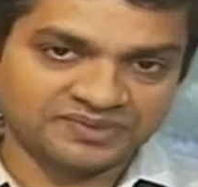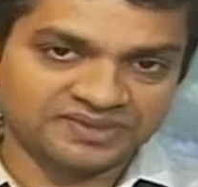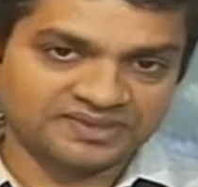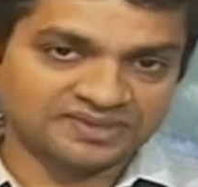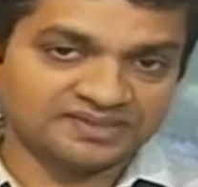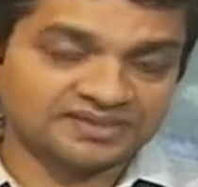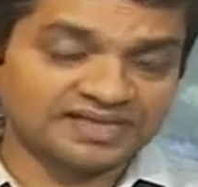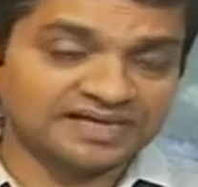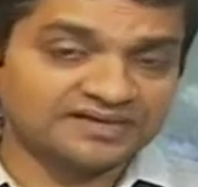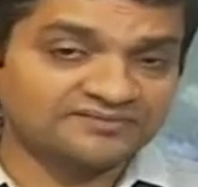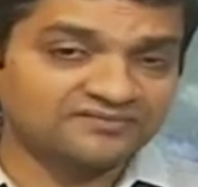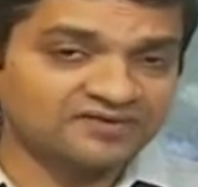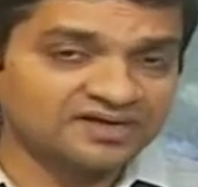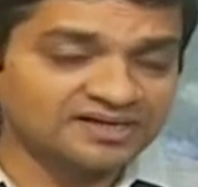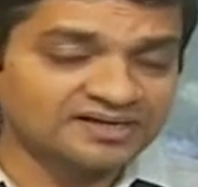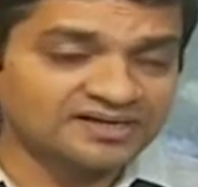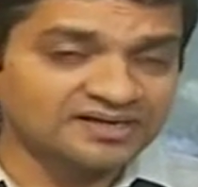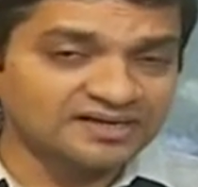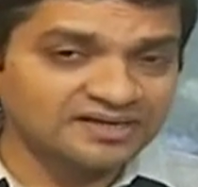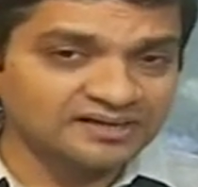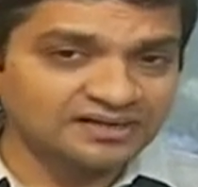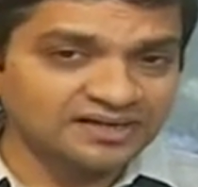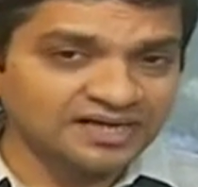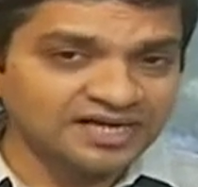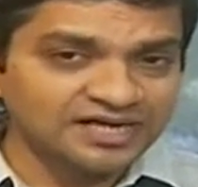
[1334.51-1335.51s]
that will
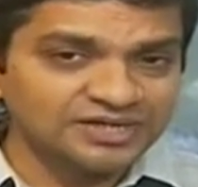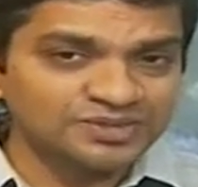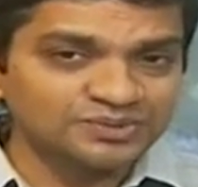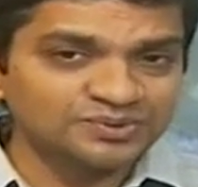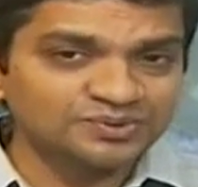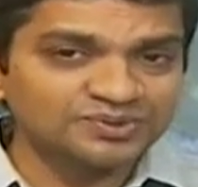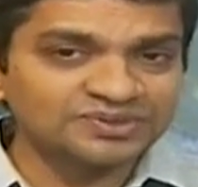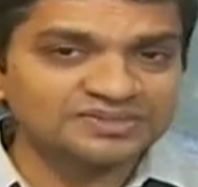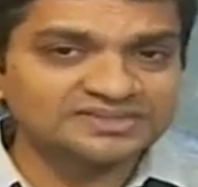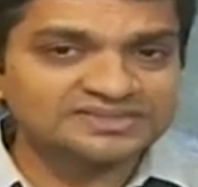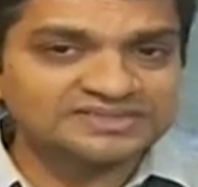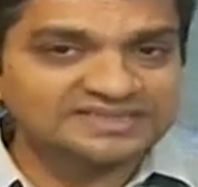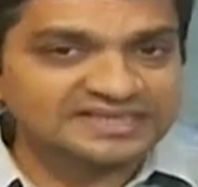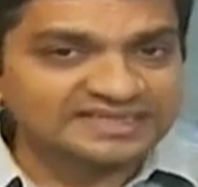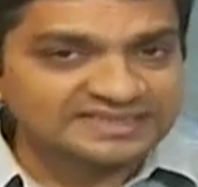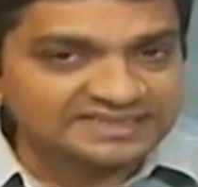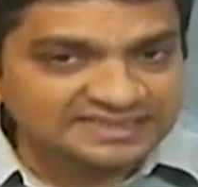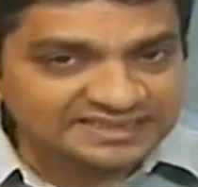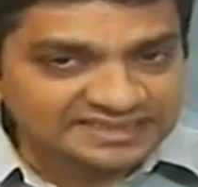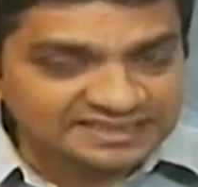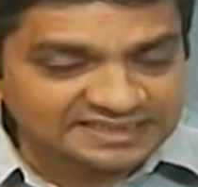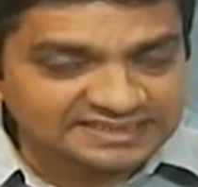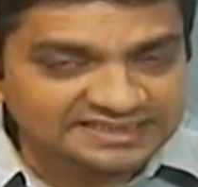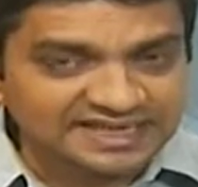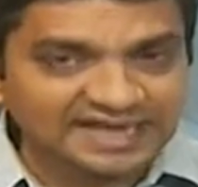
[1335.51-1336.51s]
lead to a change
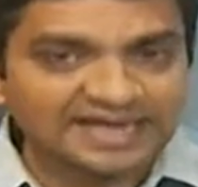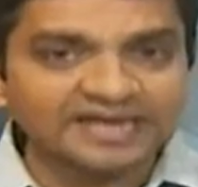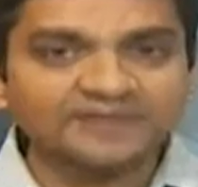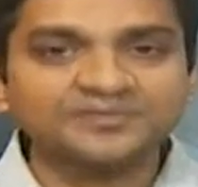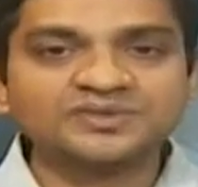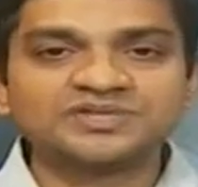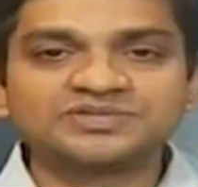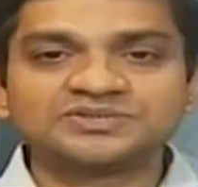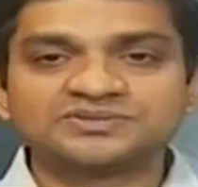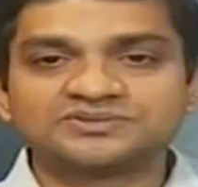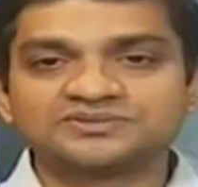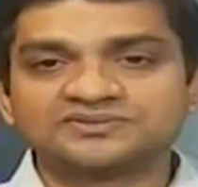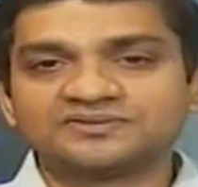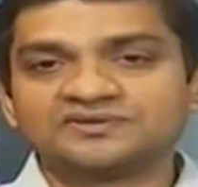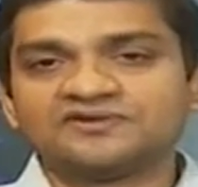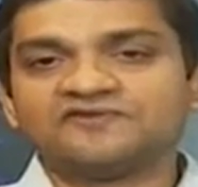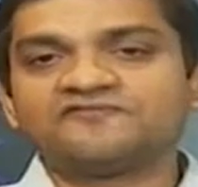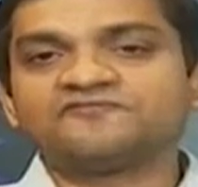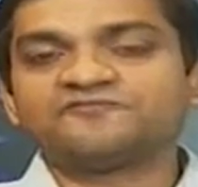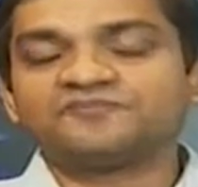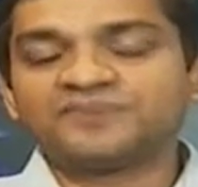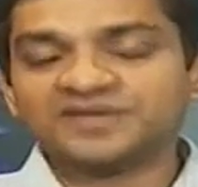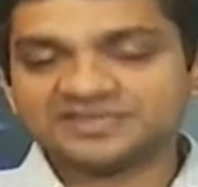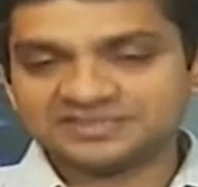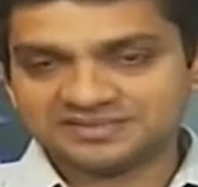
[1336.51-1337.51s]
in the dynamics
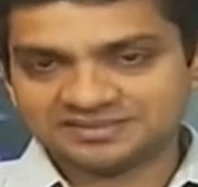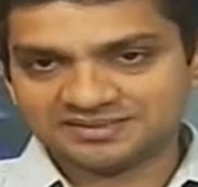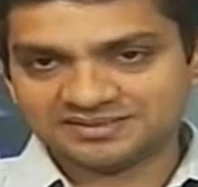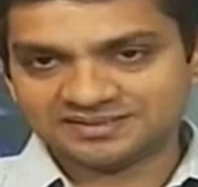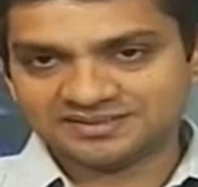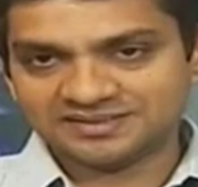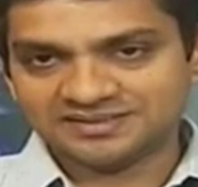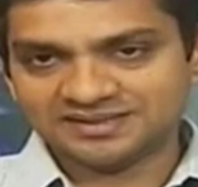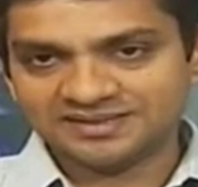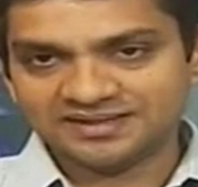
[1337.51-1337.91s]
of pest,